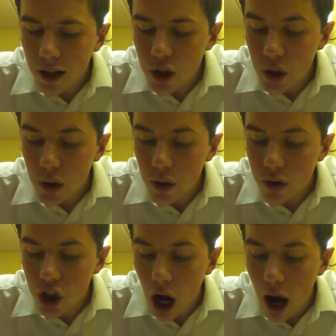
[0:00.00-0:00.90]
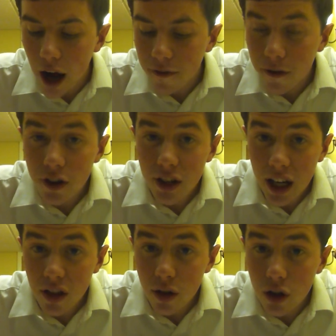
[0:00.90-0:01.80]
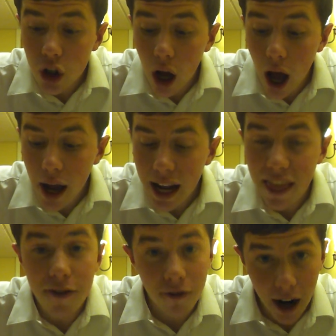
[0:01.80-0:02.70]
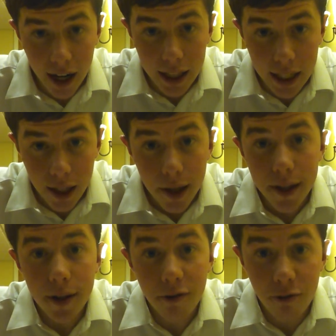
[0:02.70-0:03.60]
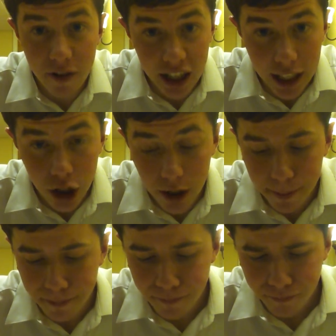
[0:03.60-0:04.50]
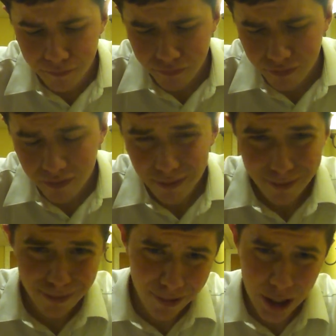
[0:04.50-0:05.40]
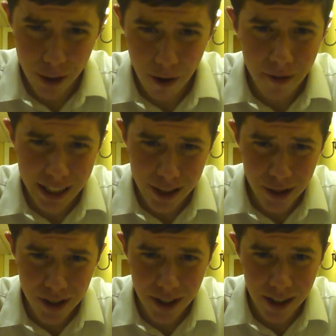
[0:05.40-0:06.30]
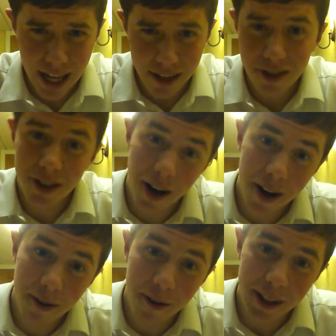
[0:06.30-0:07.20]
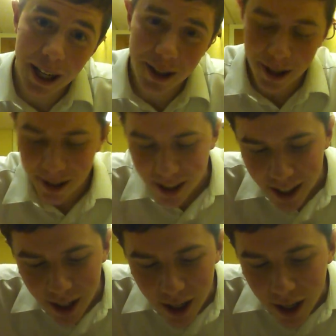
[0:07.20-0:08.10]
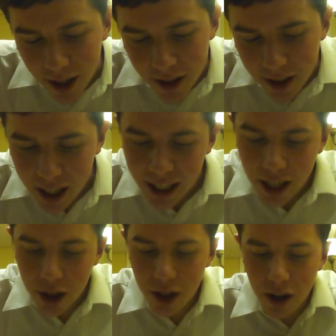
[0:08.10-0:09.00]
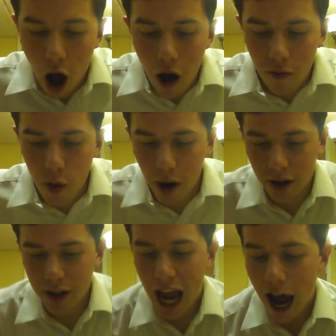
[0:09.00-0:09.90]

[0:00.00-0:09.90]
Jude, John, 1st, 2nd, 3rd John, and then finally, Revelation. So Revelation still last. Sorry, Revelation. The collection of the books.